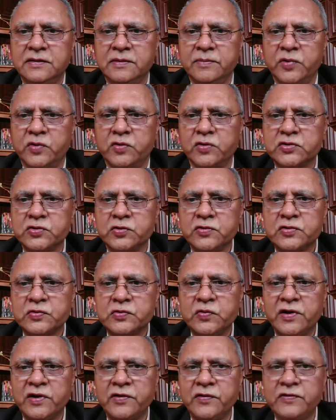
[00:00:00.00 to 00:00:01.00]
Because those
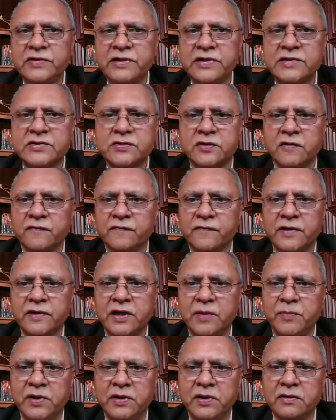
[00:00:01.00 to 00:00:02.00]
who are using software,
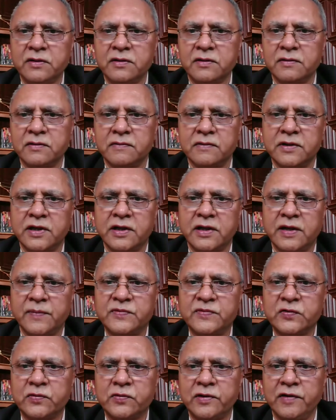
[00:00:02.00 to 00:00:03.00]
I mean, they are
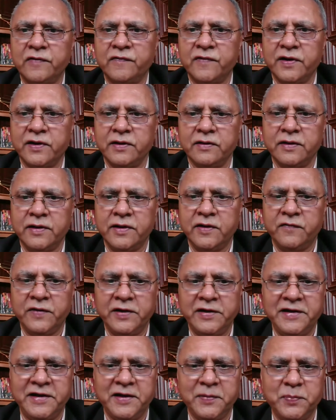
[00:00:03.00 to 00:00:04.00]
absolutely fine. They are
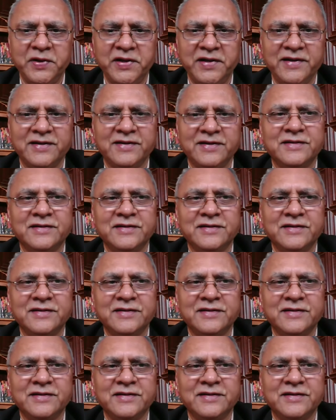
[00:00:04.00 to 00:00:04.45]
very happy.